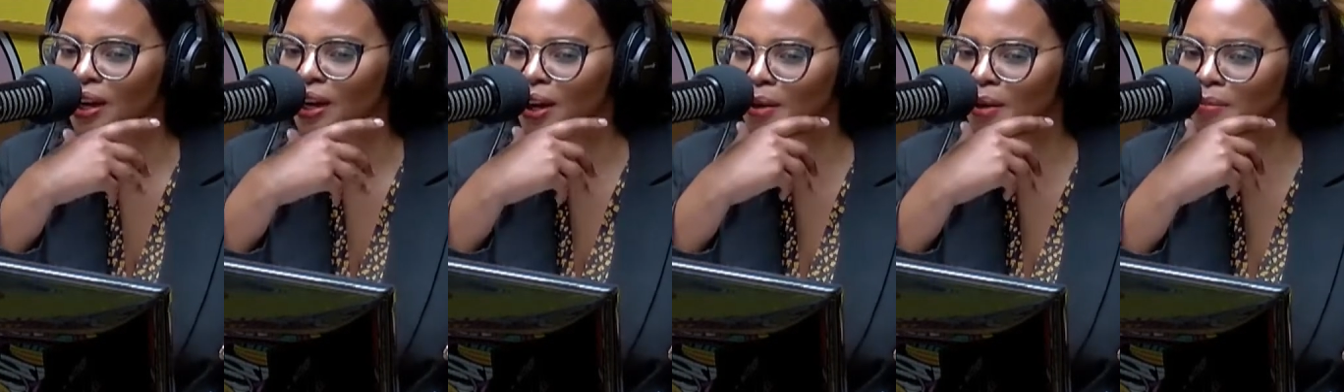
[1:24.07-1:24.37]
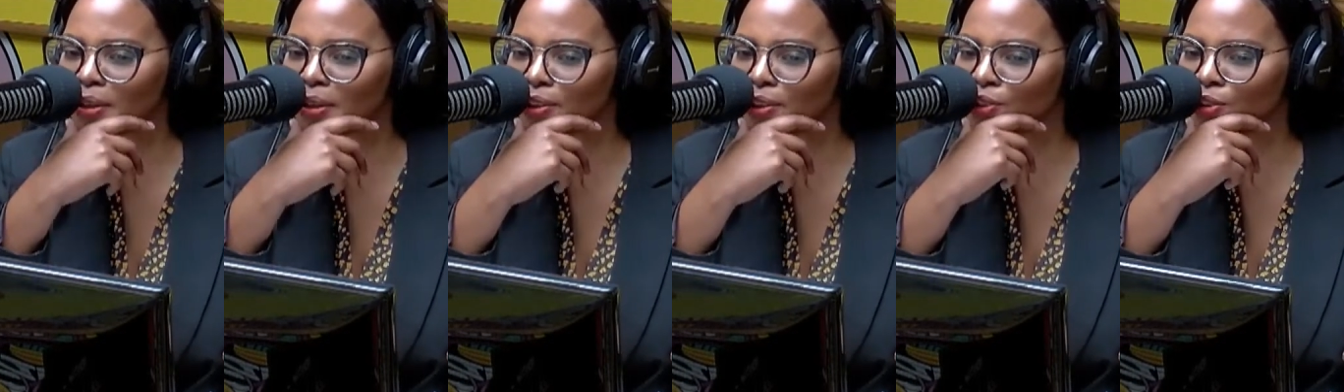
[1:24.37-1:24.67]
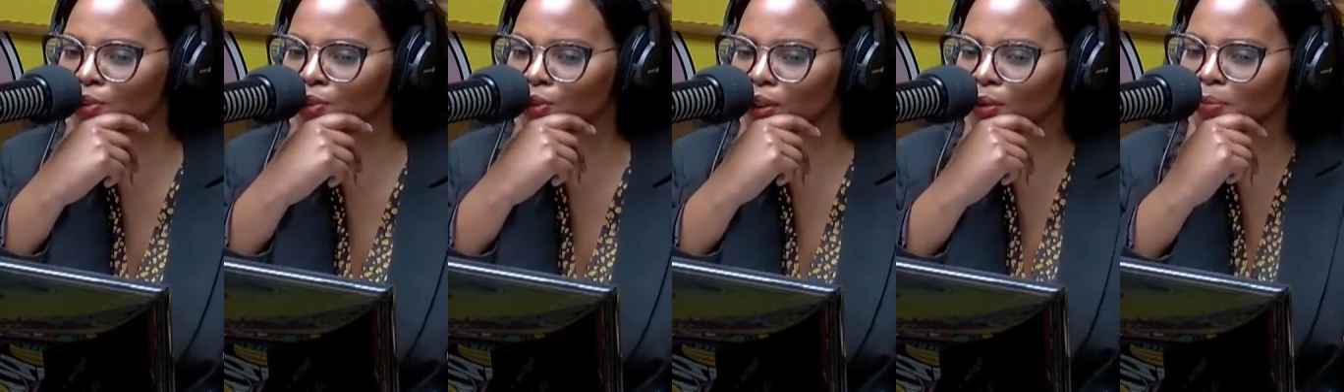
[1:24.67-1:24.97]

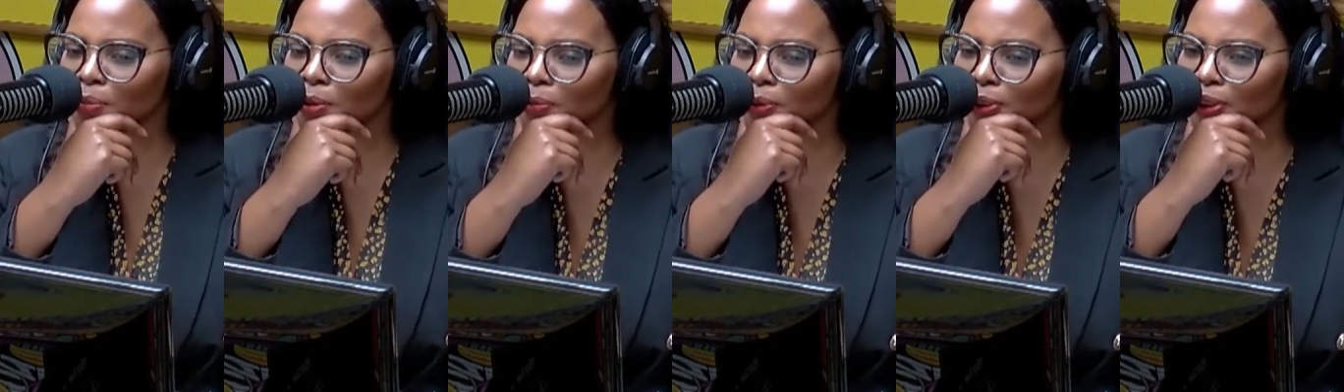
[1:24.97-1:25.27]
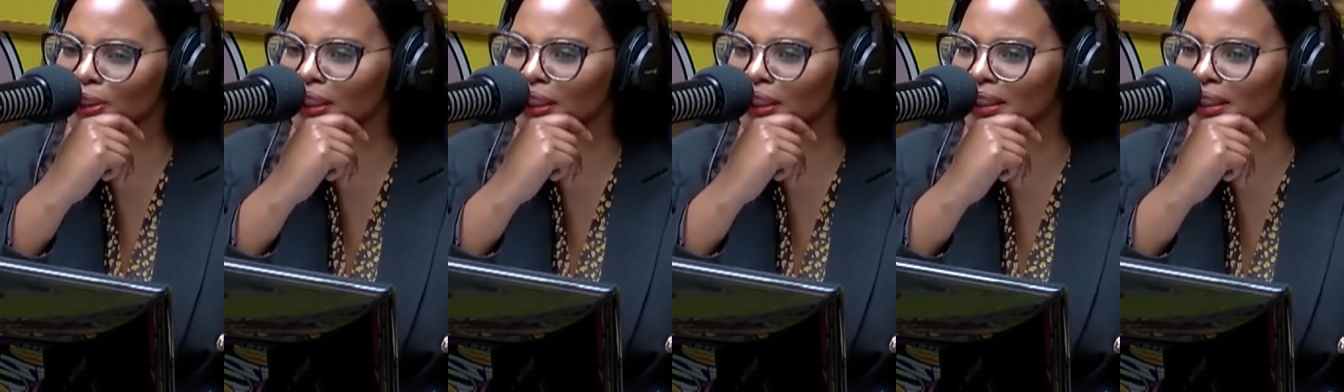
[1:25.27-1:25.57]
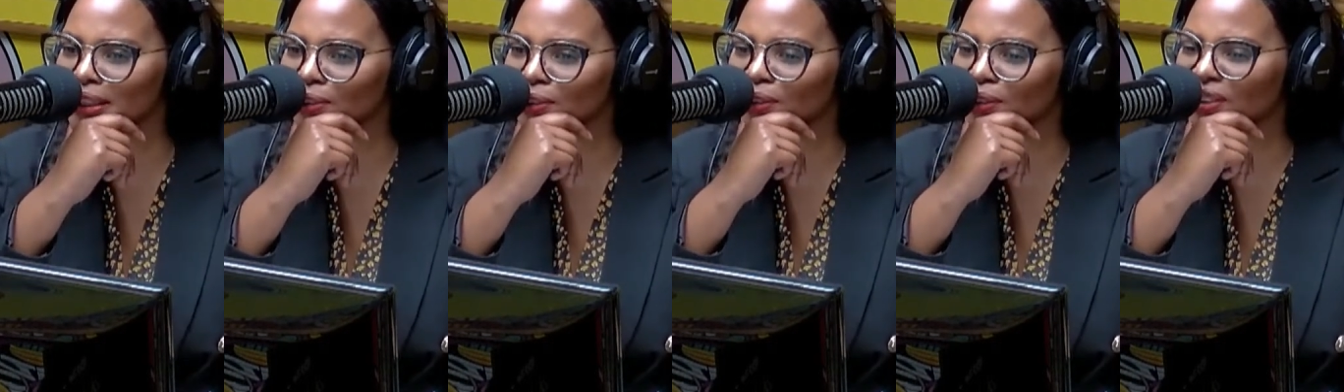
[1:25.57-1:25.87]
young people today
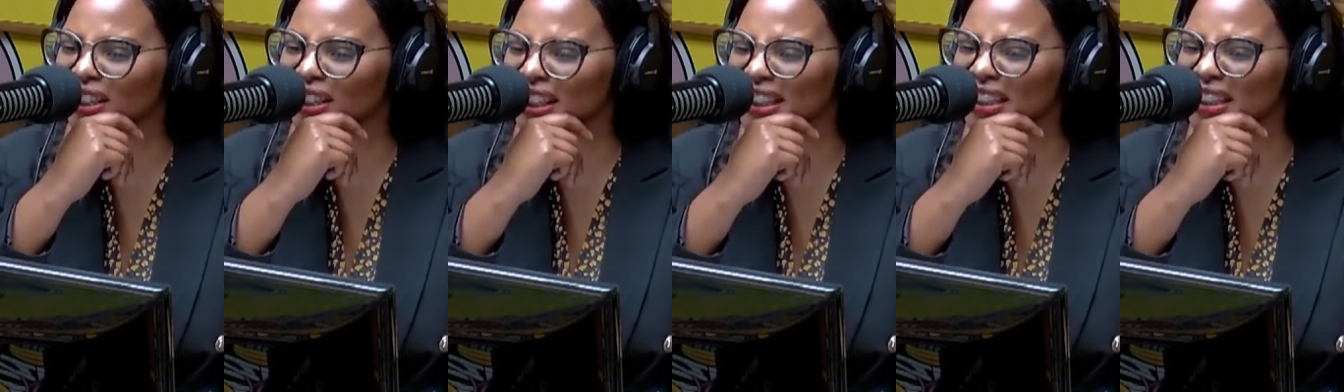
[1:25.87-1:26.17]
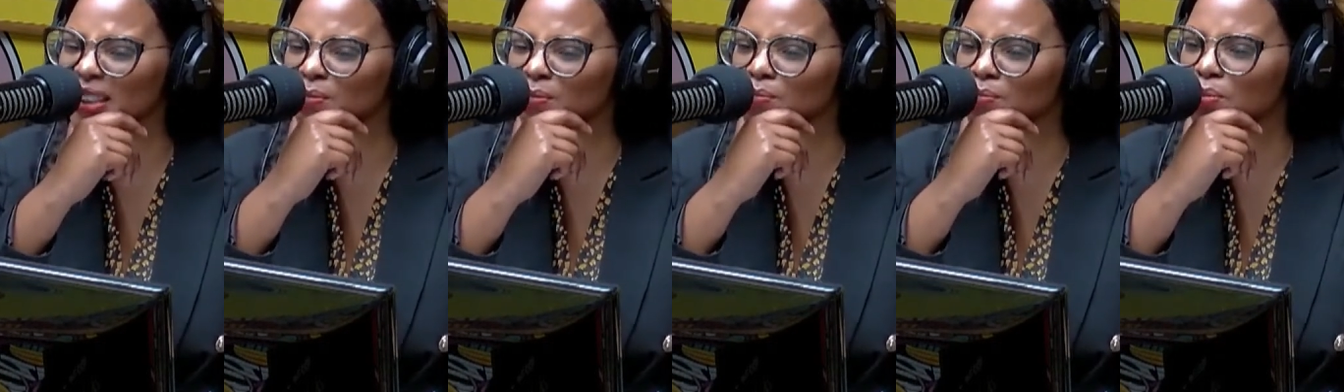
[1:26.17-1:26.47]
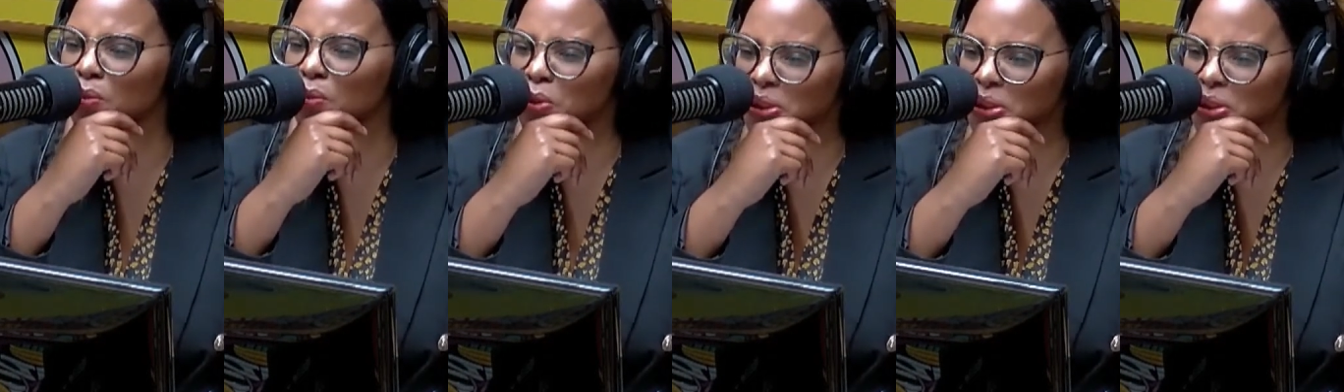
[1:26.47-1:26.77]
still think it's
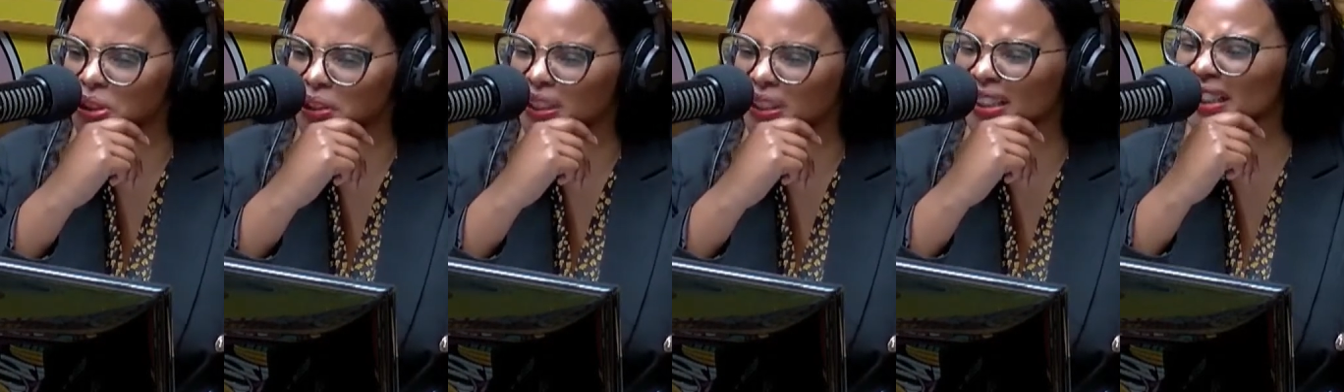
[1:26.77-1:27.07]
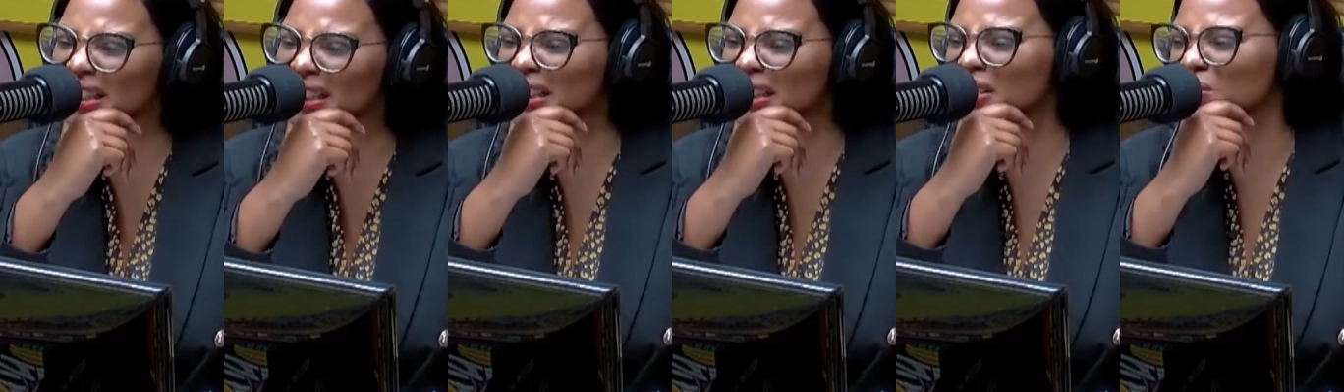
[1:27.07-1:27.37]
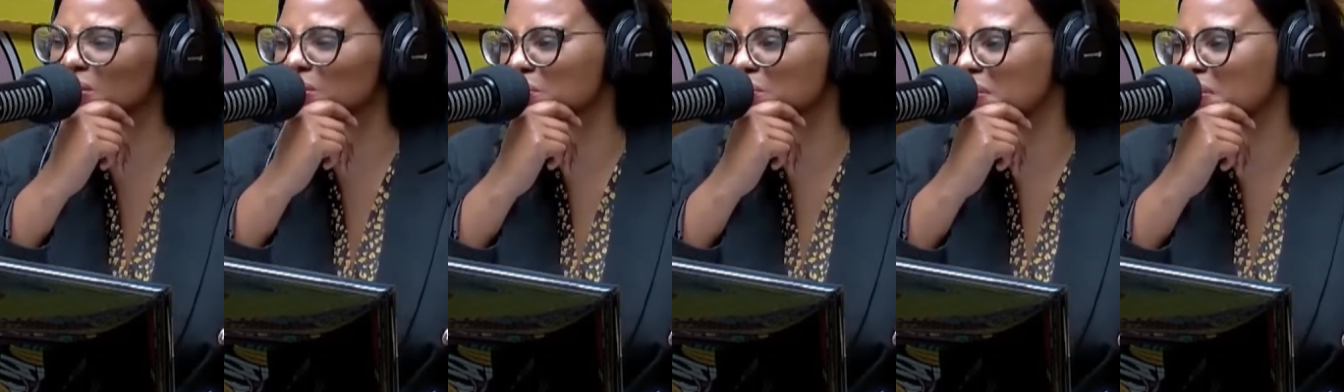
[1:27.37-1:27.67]
important. Is it
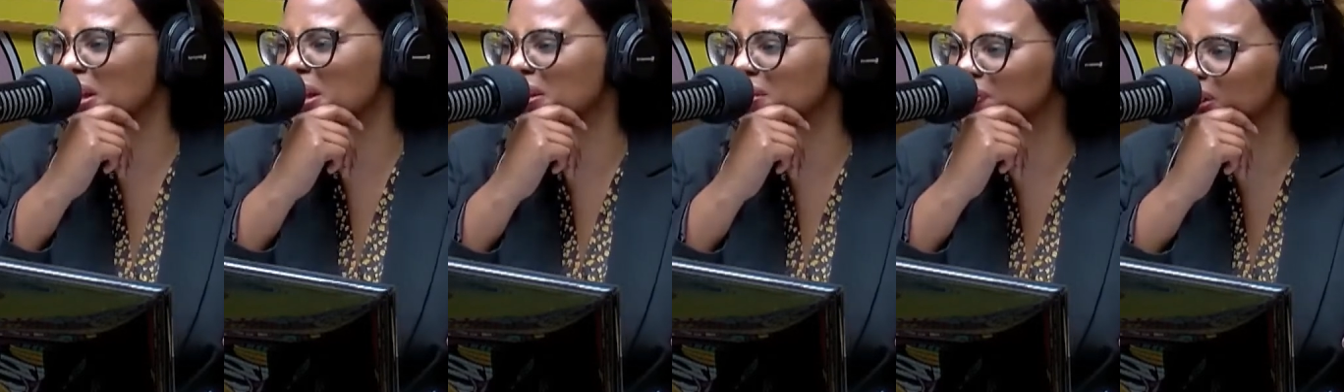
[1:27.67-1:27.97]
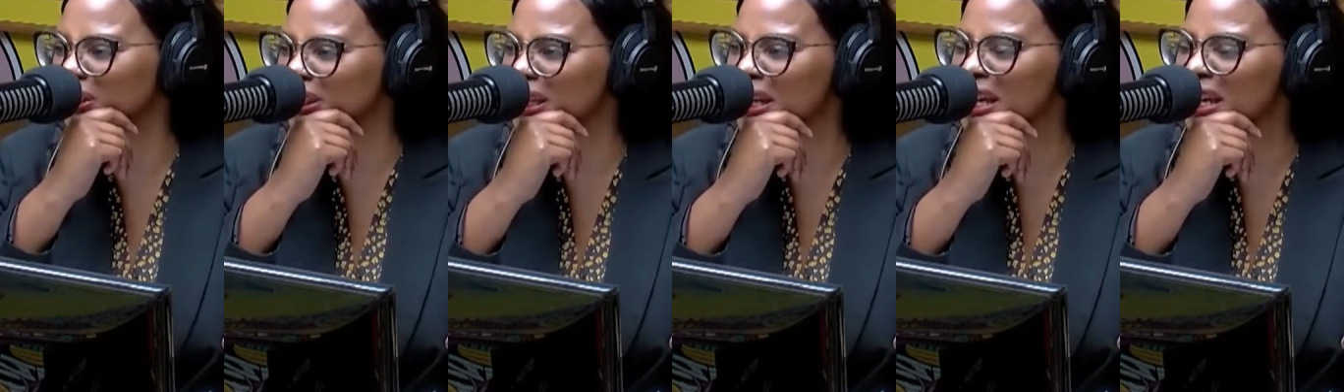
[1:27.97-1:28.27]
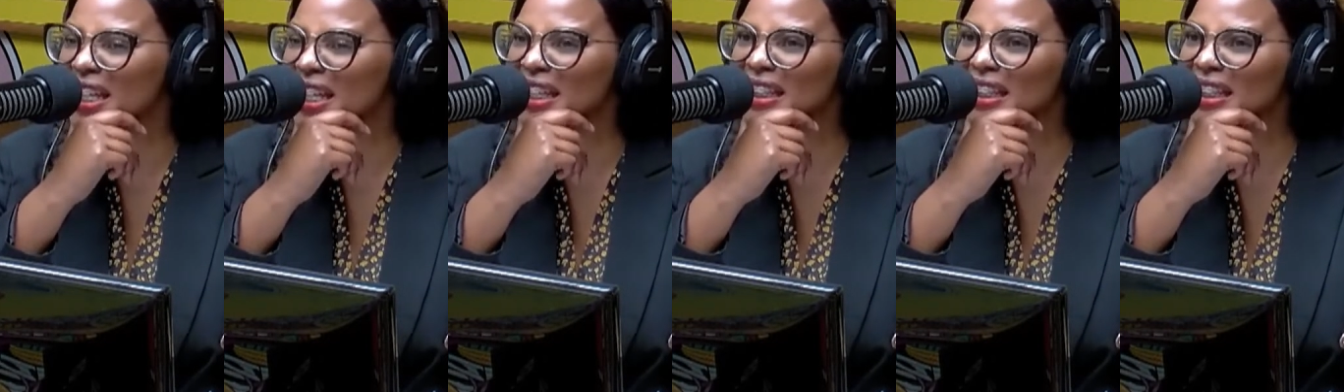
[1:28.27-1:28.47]
still relevant?